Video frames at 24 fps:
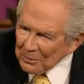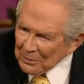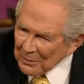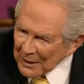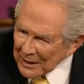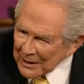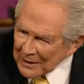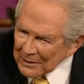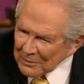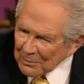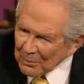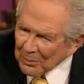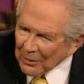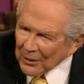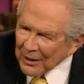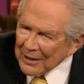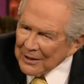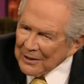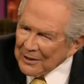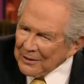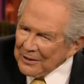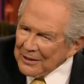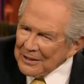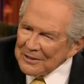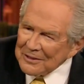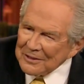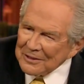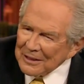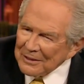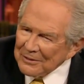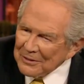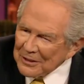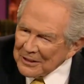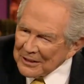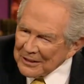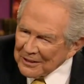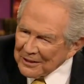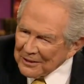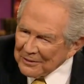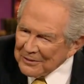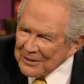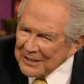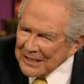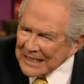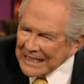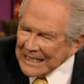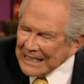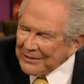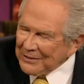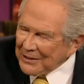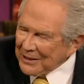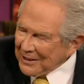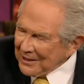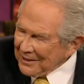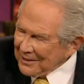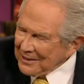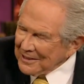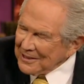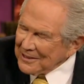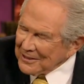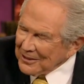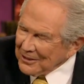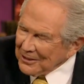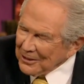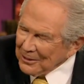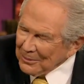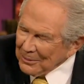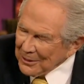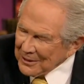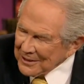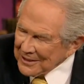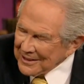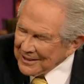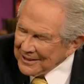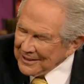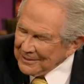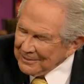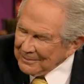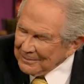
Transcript: mind prior to this that ever could have seen anything as horrible as that?